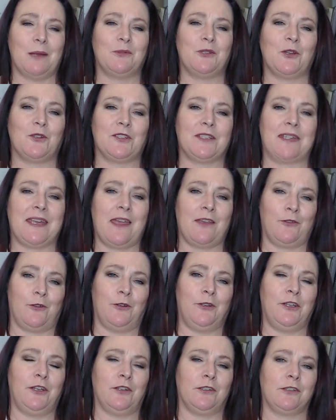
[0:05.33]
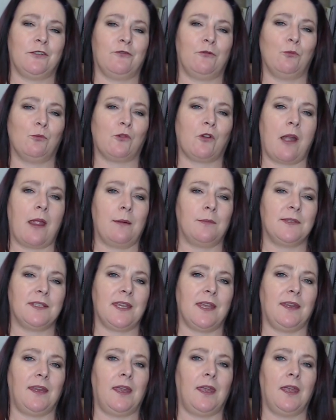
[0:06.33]
Dr. Catherine Hughes from Crime
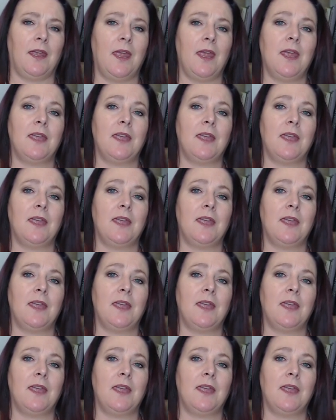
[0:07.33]
Psych.